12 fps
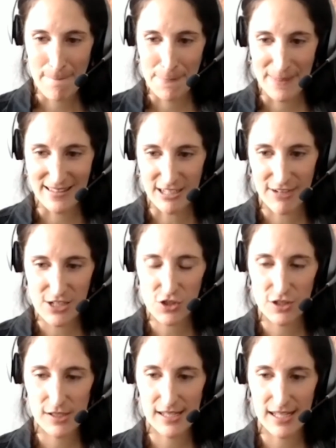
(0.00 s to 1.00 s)

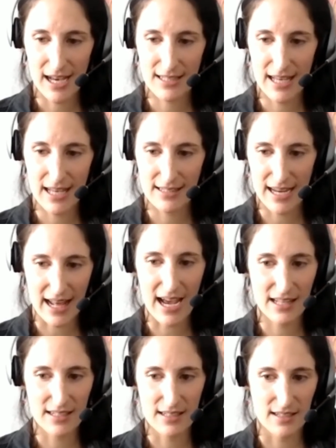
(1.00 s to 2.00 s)
interventions, and that I
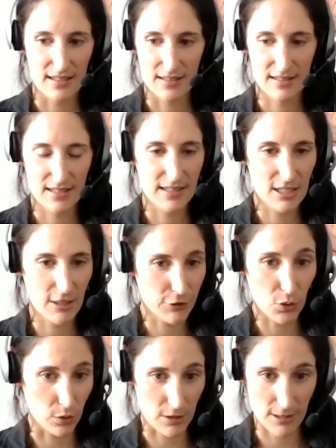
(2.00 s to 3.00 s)
had a series of
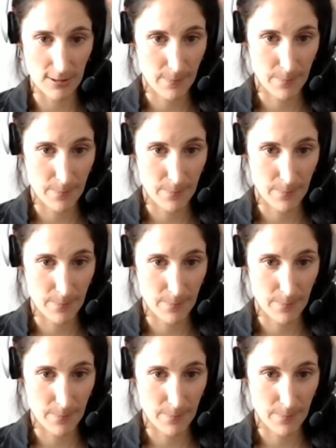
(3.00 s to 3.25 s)
tools.